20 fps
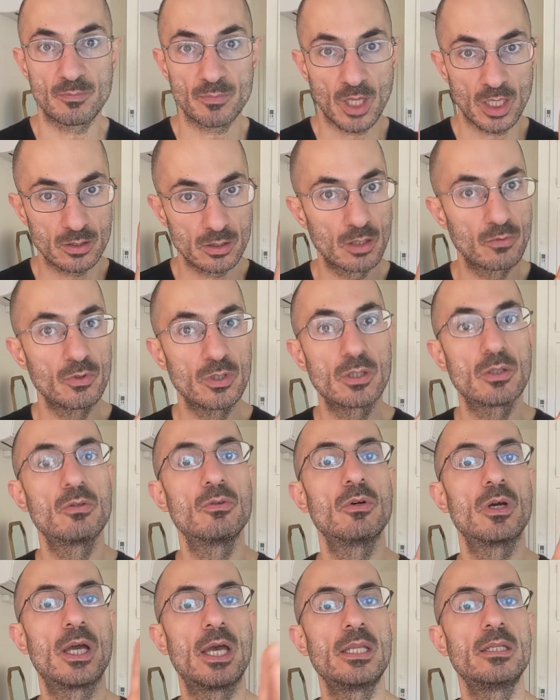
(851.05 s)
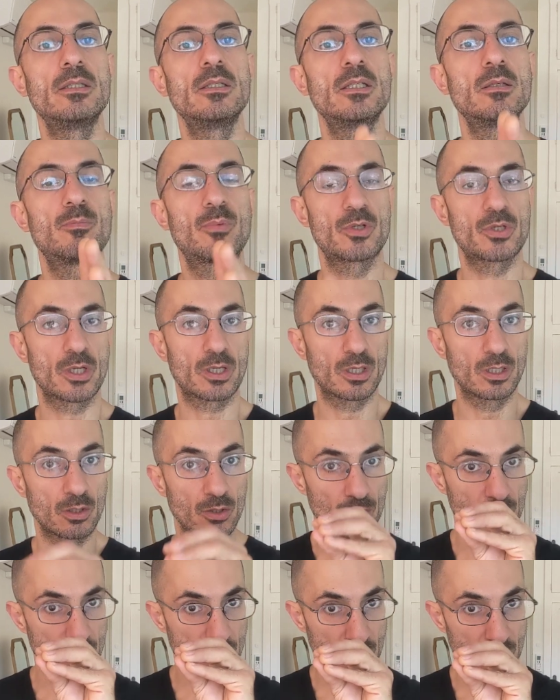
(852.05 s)
I'm not giving you any
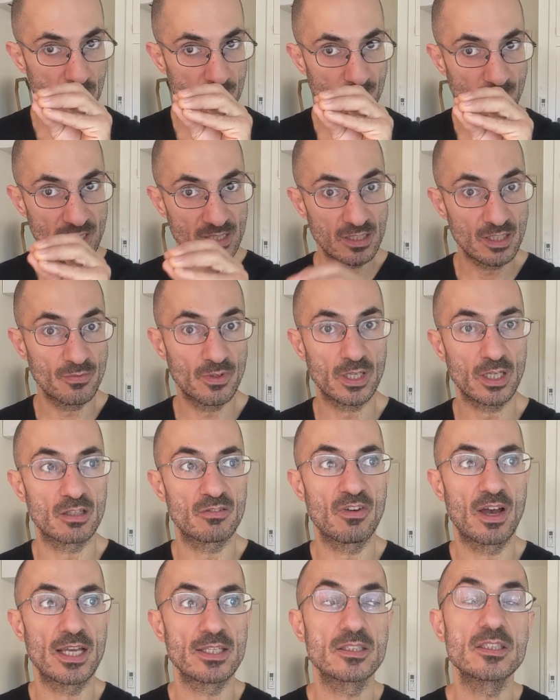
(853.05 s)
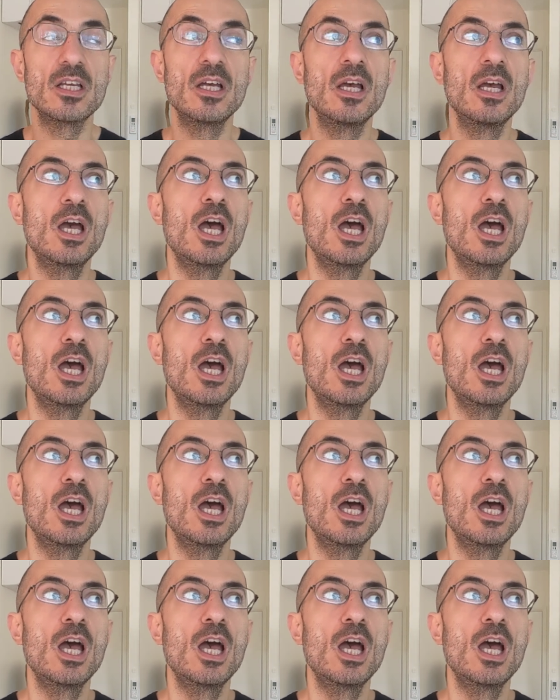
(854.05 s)
particular specific advice,